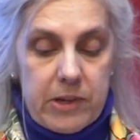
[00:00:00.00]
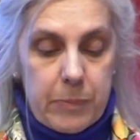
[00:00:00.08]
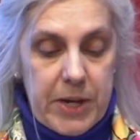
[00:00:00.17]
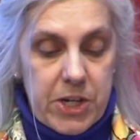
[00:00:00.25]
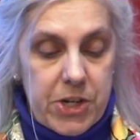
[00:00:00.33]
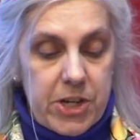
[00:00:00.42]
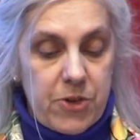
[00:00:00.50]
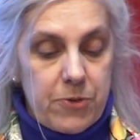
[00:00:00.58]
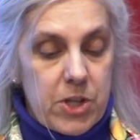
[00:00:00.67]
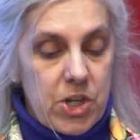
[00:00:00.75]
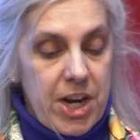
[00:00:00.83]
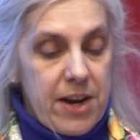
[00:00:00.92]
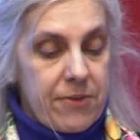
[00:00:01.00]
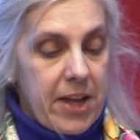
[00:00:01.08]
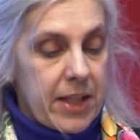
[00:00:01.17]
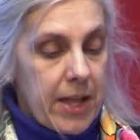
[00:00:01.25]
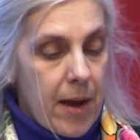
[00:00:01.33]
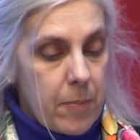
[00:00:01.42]
Specialist for the
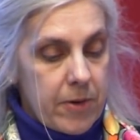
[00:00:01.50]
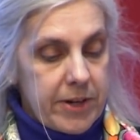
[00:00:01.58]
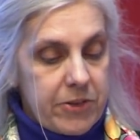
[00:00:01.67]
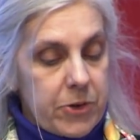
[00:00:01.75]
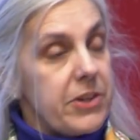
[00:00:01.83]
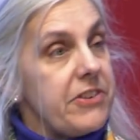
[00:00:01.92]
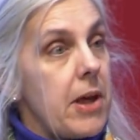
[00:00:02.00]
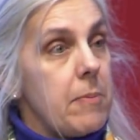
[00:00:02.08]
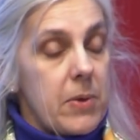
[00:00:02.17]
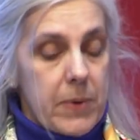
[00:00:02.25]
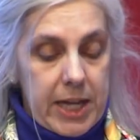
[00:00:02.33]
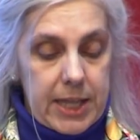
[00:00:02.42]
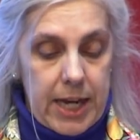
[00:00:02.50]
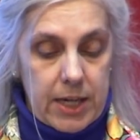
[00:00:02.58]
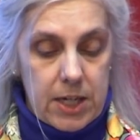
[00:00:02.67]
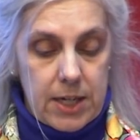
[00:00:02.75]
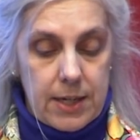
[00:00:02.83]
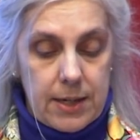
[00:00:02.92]
JFK Library's Ernest Hemingway
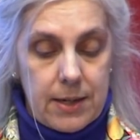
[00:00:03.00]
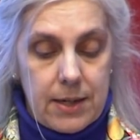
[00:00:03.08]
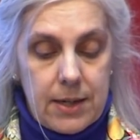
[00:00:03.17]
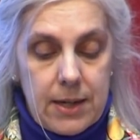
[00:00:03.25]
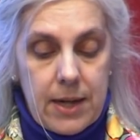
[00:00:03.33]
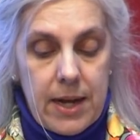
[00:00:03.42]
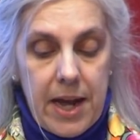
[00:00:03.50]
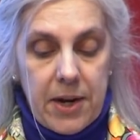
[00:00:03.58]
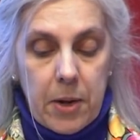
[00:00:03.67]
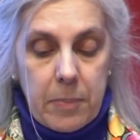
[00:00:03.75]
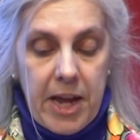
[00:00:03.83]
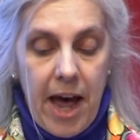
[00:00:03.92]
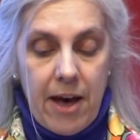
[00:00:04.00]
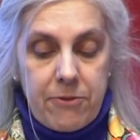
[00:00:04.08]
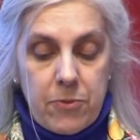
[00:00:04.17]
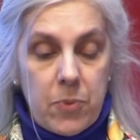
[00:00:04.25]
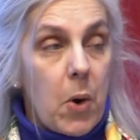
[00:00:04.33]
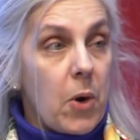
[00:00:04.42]
Collection. And on behalf
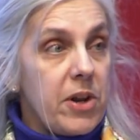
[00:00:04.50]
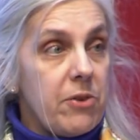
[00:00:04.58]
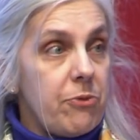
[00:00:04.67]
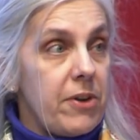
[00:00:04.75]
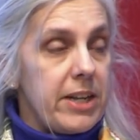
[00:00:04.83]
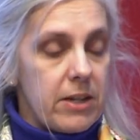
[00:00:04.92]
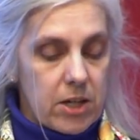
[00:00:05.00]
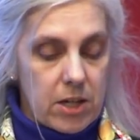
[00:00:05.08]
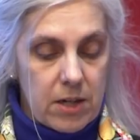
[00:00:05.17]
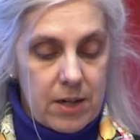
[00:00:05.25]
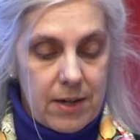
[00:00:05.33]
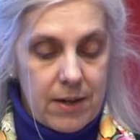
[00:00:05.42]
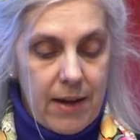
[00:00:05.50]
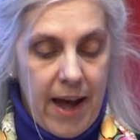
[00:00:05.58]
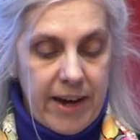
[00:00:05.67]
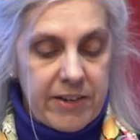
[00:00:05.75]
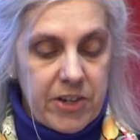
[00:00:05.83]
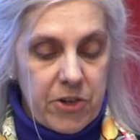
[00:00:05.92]
of Warren Finch,
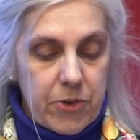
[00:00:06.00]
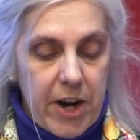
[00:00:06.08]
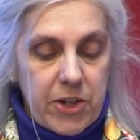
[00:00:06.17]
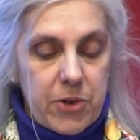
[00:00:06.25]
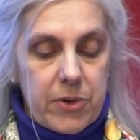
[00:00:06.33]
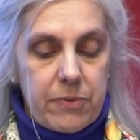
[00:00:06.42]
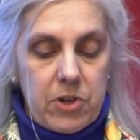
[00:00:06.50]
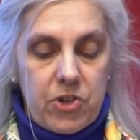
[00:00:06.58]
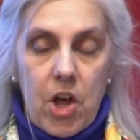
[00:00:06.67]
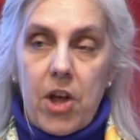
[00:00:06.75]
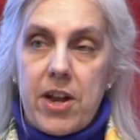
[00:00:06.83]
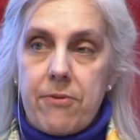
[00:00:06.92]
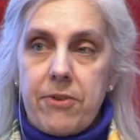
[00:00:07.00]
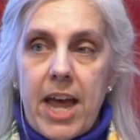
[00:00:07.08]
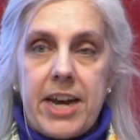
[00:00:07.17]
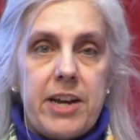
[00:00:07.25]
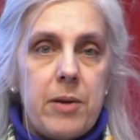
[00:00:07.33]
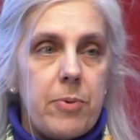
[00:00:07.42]
Acting Director of the John F.
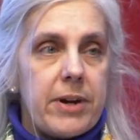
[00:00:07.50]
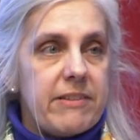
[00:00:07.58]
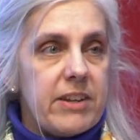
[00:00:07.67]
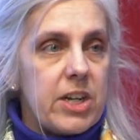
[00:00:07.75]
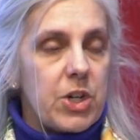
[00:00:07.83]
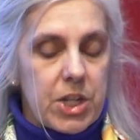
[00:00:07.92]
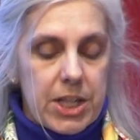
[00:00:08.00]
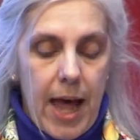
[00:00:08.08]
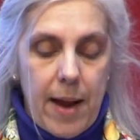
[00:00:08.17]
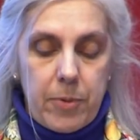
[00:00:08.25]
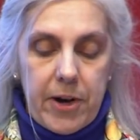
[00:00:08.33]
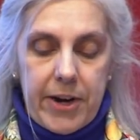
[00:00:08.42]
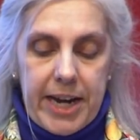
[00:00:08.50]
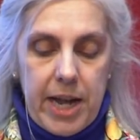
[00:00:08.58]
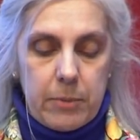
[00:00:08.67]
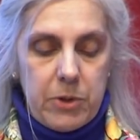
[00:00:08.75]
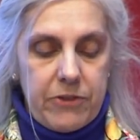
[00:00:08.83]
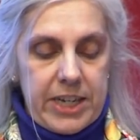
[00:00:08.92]
Kennedy Presidential Library
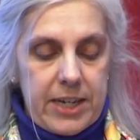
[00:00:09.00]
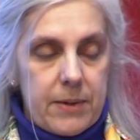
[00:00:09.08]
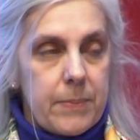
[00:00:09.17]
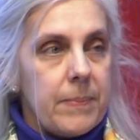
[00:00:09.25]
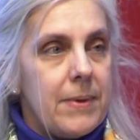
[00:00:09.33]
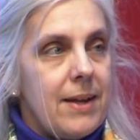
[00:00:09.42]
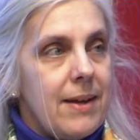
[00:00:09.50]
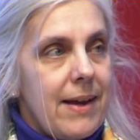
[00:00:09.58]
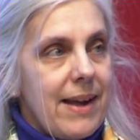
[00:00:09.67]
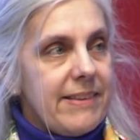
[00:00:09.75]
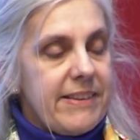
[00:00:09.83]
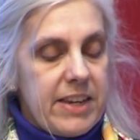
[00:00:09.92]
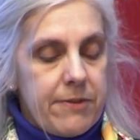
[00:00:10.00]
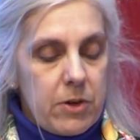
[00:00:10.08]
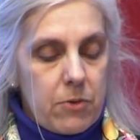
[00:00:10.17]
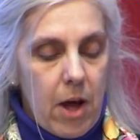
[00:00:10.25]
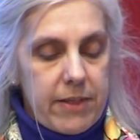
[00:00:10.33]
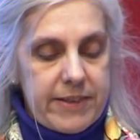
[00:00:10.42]
and Museum, and Stephen
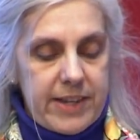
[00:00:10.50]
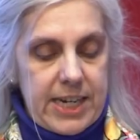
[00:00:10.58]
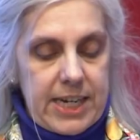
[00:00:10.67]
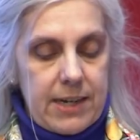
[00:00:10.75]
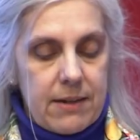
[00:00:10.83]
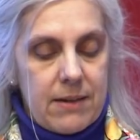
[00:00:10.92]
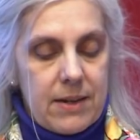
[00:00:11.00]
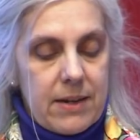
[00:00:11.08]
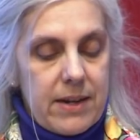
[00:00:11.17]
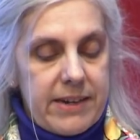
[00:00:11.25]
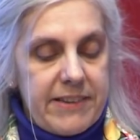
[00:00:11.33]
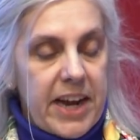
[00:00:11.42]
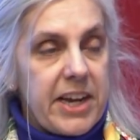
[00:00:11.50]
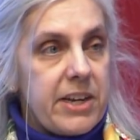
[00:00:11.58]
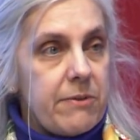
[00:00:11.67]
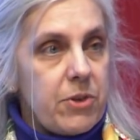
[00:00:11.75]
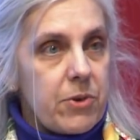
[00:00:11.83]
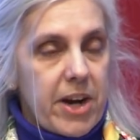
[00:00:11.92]
Rothstein,
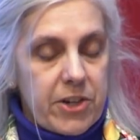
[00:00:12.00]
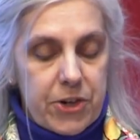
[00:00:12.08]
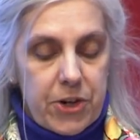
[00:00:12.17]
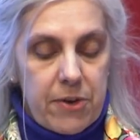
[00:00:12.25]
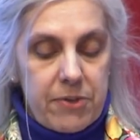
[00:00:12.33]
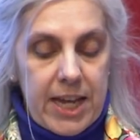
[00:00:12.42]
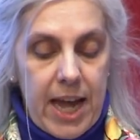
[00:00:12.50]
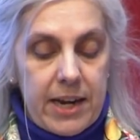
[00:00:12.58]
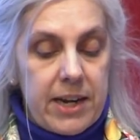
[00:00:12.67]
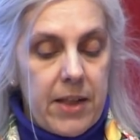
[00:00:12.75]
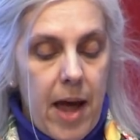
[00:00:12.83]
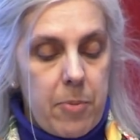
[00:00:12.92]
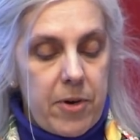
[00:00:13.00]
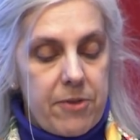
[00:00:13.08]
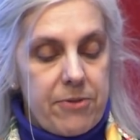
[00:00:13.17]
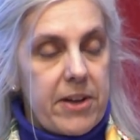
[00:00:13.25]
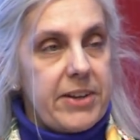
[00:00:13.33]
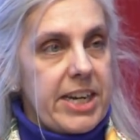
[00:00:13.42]
Executive Director of the Kennedy Library
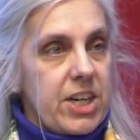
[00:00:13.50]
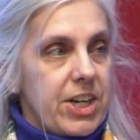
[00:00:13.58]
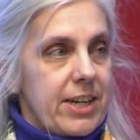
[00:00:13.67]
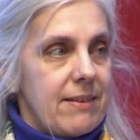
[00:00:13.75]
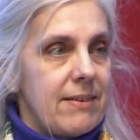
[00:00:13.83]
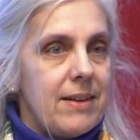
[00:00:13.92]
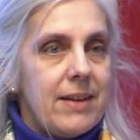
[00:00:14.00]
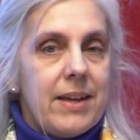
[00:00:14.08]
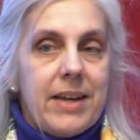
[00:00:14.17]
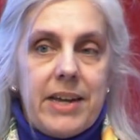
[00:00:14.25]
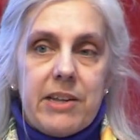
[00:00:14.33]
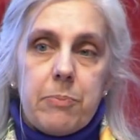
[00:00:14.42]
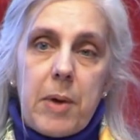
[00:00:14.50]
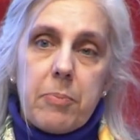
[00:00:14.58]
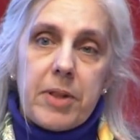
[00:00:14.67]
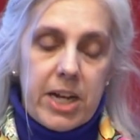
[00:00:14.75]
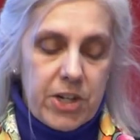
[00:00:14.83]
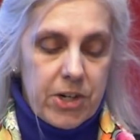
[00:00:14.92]
Foundation, it's my
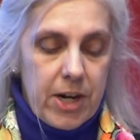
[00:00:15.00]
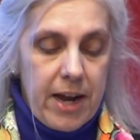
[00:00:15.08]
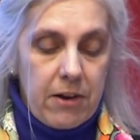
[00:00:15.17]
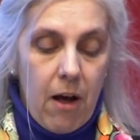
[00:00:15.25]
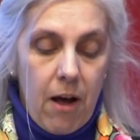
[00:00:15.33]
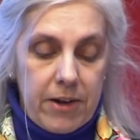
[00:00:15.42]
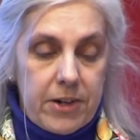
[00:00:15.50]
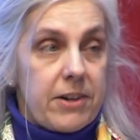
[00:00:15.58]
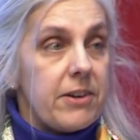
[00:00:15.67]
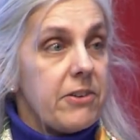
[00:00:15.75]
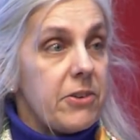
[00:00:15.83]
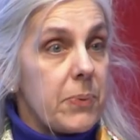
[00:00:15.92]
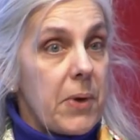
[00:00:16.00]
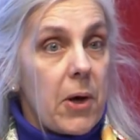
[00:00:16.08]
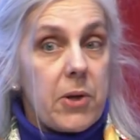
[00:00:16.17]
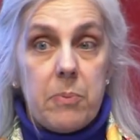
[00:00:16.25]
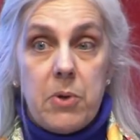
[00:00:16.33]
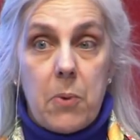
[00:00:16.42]
pleasure and honor to
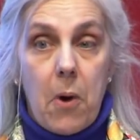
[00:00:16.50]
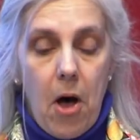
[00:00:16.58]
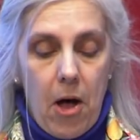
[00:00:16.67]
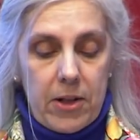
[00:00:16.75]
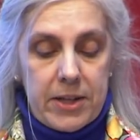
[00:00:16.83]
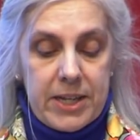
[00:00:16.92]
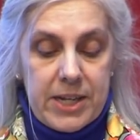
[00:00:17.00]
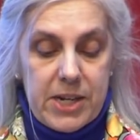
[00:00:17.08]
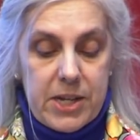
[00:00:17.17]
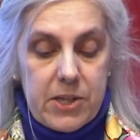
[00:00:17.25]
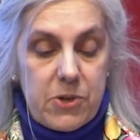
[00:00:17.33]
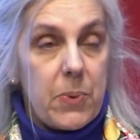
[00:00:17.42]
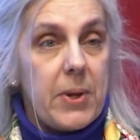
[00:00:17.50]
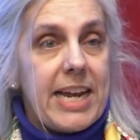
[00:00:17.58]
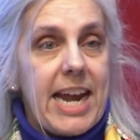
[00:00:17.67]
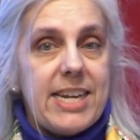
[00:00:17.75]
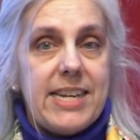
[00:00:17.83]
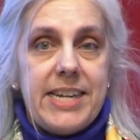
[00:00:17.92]
welcome you all to the
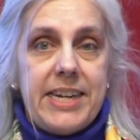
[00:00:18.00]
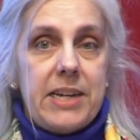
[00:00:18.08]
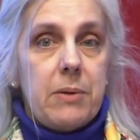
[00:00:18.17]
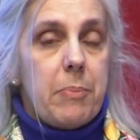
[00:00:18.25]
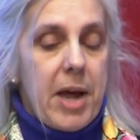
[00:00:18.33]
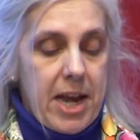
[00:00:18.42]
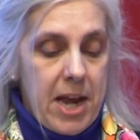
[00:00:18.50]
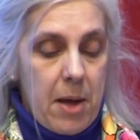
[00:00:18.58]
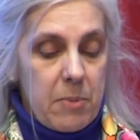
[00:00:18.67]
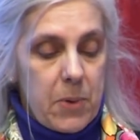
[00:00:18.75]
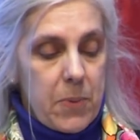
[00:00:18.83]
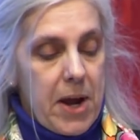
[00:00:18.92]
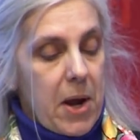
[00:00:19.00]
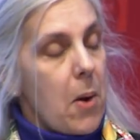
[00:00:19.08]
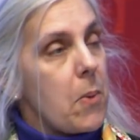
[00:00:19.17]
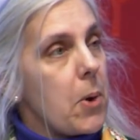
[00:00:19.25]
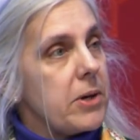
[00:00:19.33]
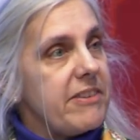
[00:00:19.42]
2018 Penn Hemingway
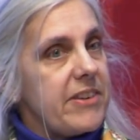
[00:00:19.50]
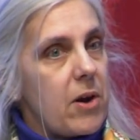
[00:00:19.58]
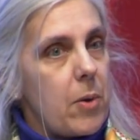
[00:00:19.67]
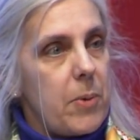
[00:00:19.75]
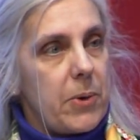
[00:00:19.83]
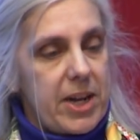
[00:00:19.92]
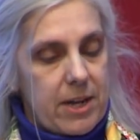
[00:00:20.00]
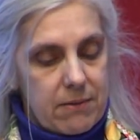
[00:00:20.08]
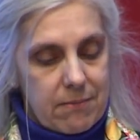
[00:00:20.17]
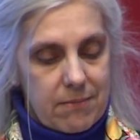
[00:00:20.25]
Award Ceremony.